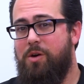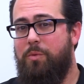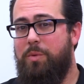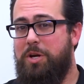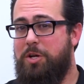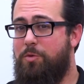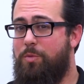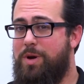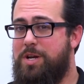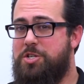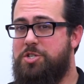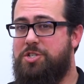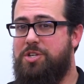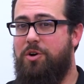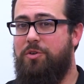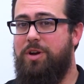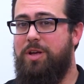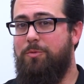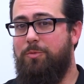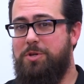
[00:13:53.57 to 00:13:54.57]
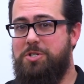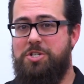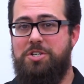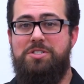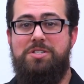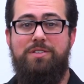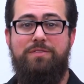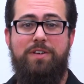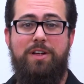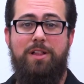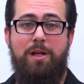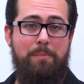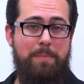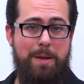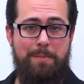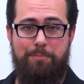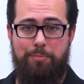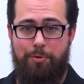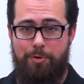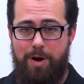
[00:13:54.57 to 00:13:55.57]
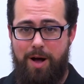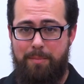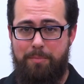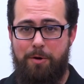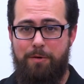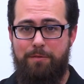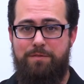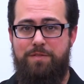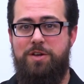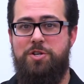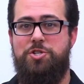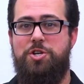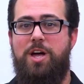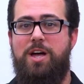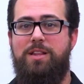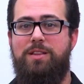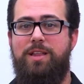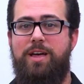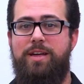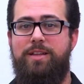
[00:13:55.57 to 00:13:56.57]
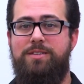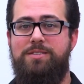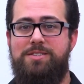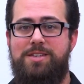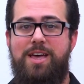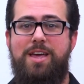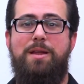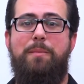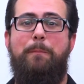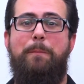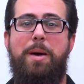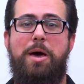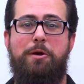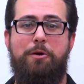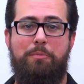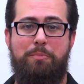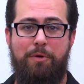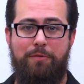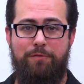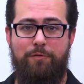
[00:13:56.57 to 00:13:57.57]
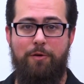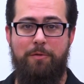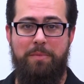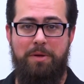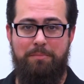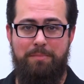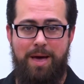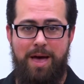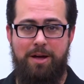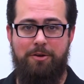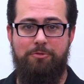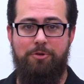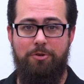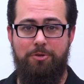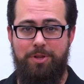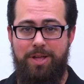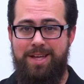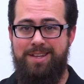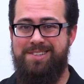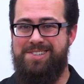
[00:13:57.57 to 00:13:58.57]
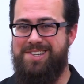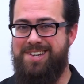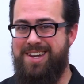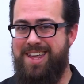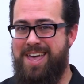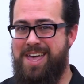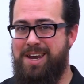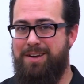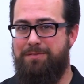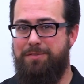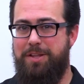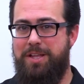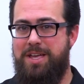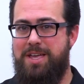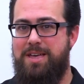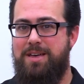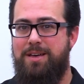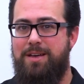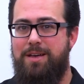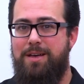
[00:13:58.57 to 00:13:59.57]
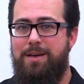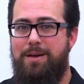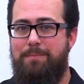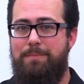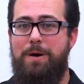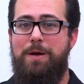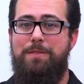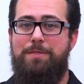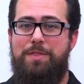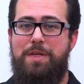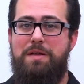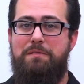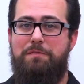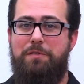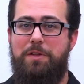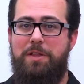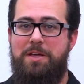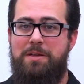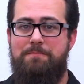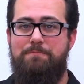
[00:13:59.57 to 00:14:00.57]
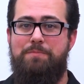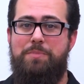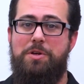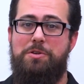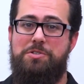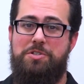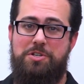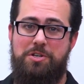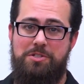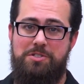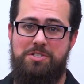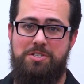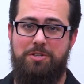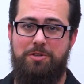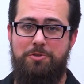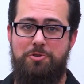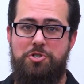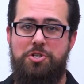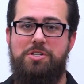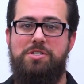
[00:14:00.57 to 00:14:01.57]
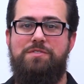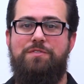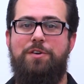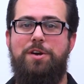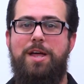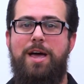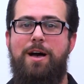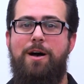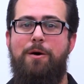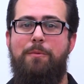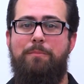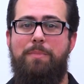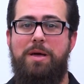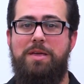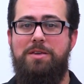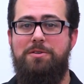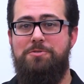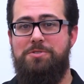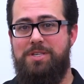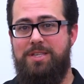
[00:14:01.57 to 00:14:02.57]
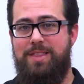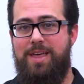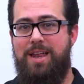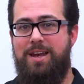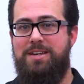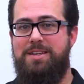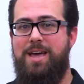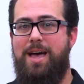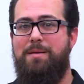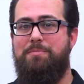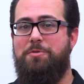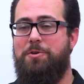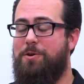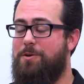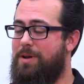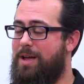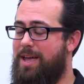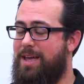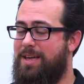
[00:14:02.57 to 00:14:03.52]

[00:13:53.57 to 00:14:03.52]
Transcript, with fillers: We do wish Sony would just develop a proper fisheye lens and a better performing macro lens natively, but thankfully there's good solutions for now by using that adapter